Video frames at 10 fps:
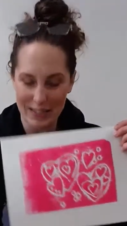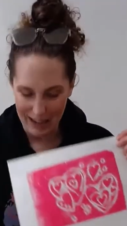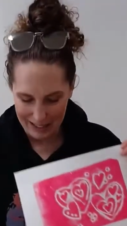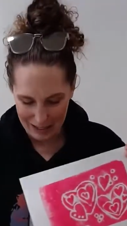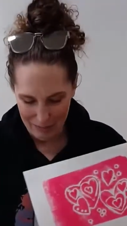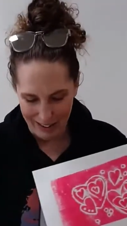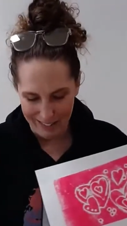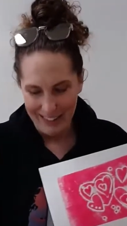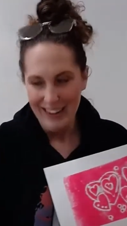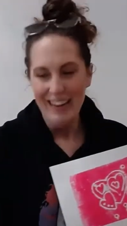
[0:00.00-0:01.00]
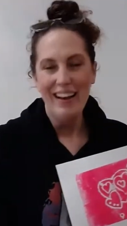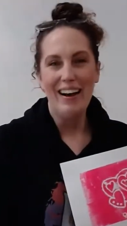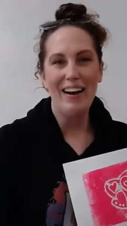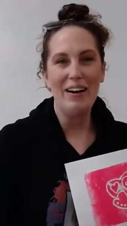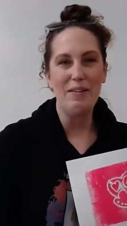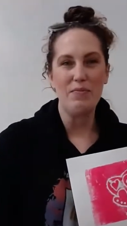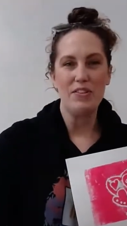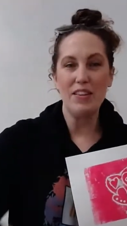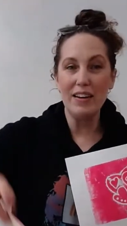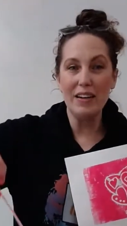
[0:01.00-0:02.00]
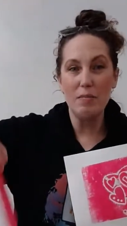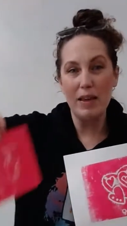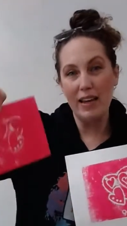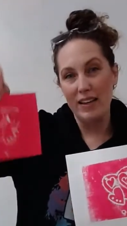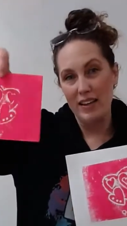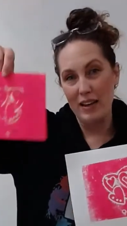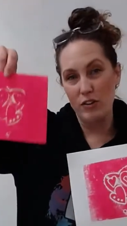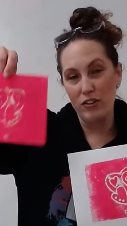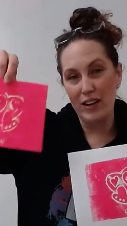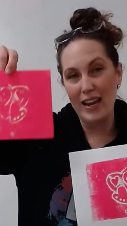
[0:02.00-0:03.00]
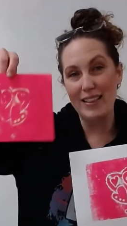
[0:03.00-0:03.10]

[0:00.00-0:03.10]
talking about. So they're going to make and create